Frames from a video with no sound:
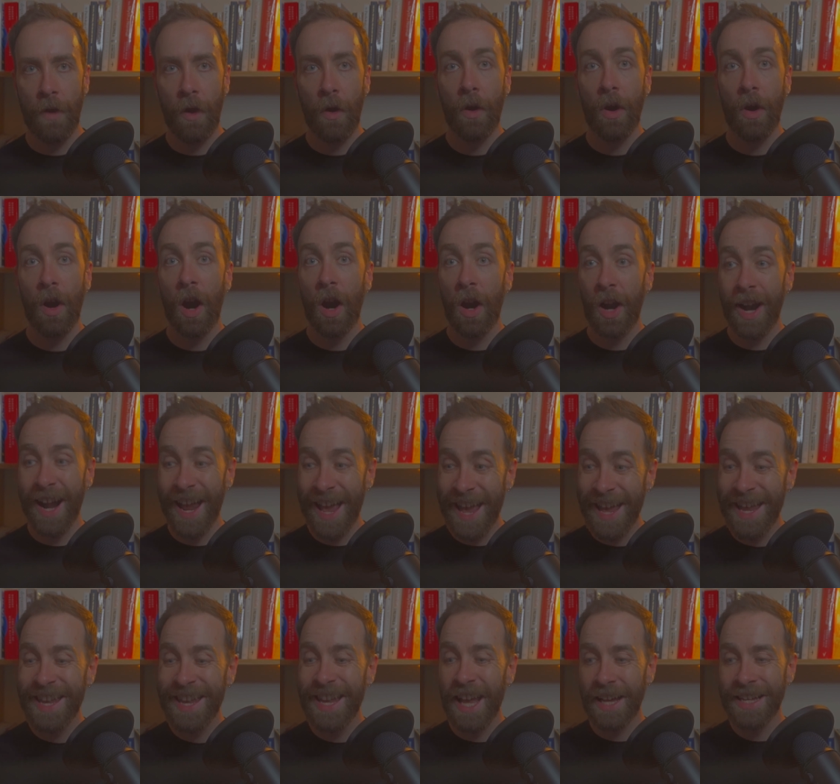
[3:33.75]
or are
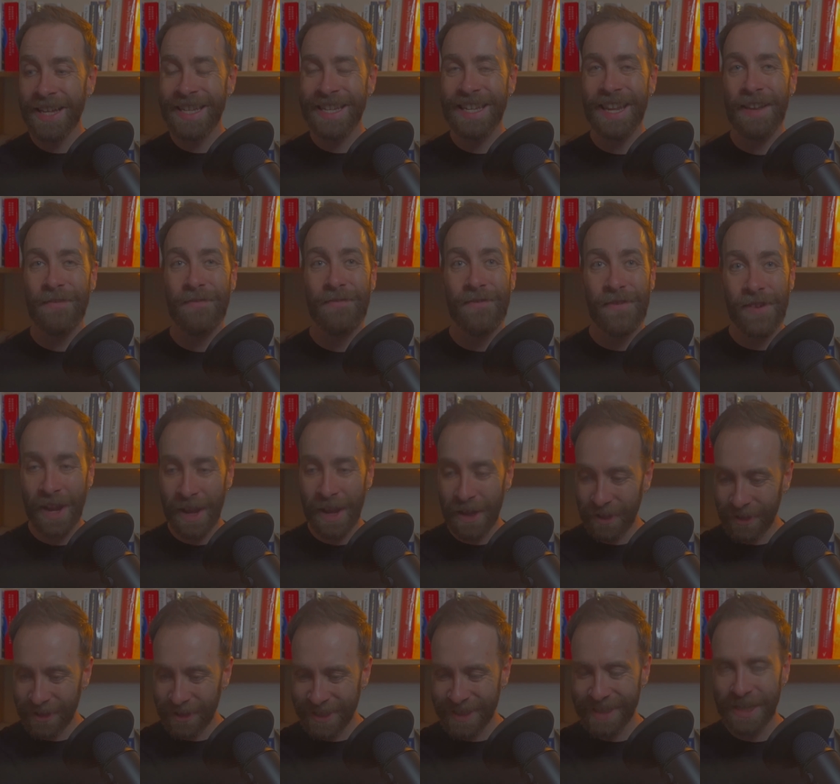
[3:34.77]
in a
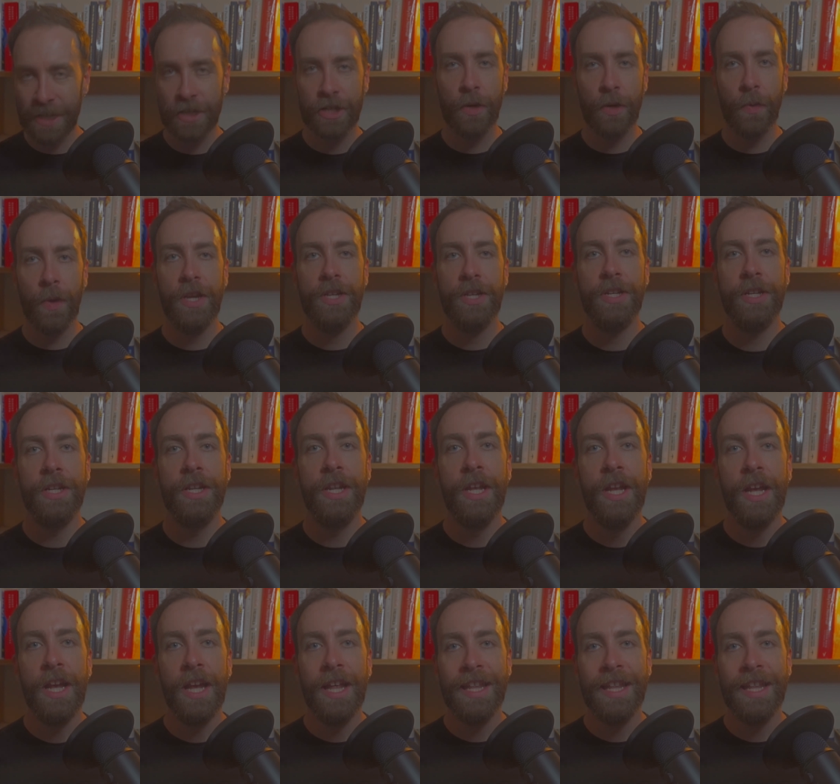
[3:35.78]
difficult situation,